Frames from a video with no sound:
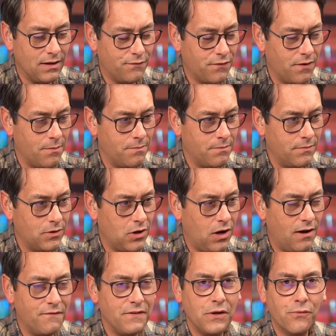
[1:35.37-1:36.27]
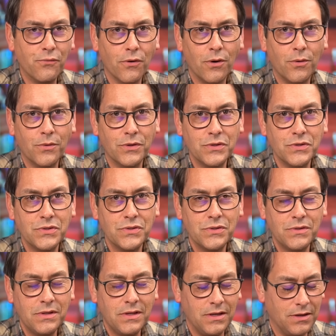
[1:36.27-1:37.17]
it from coffee growers.
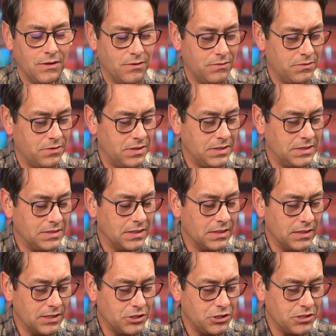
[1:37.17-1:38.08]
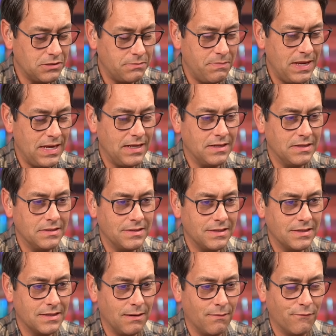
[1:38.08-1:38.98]
You know, these delicious beans
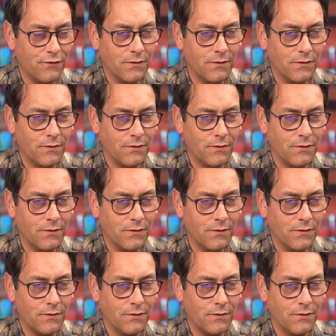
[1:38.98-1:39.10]
that come